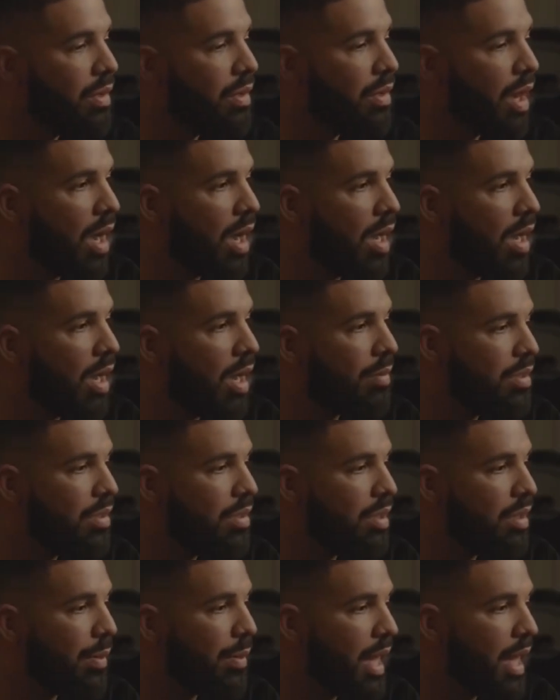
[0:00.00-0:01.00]
um,
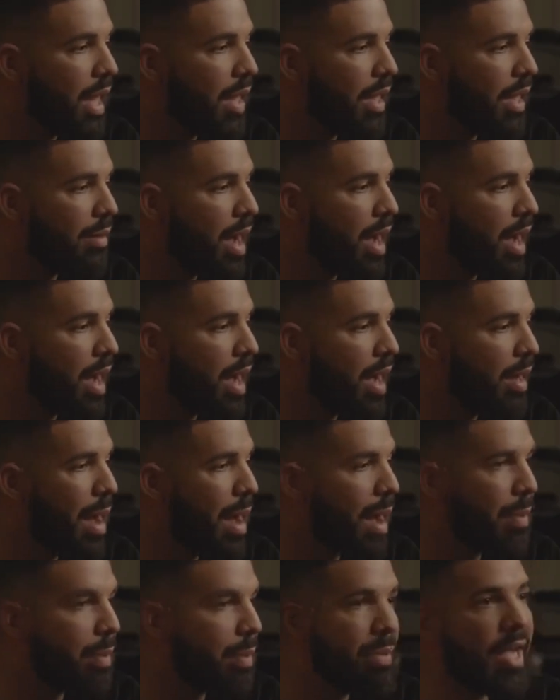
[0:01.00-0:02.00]
some of like my,
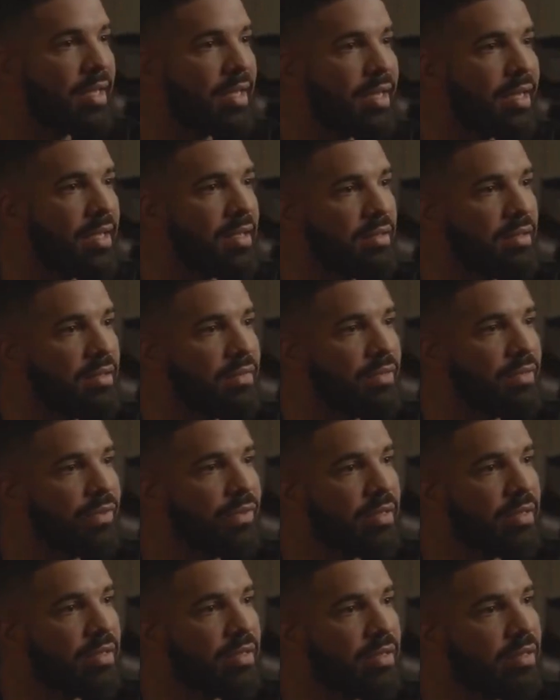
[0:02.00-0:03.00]
my blackest
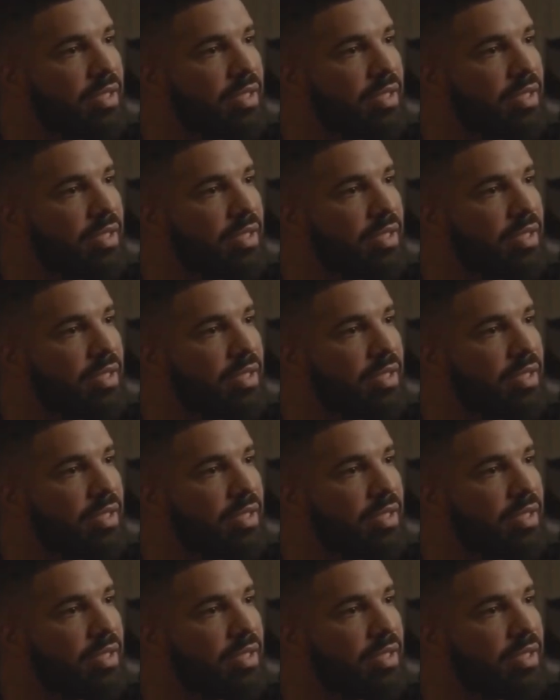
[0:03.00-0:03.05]
friends can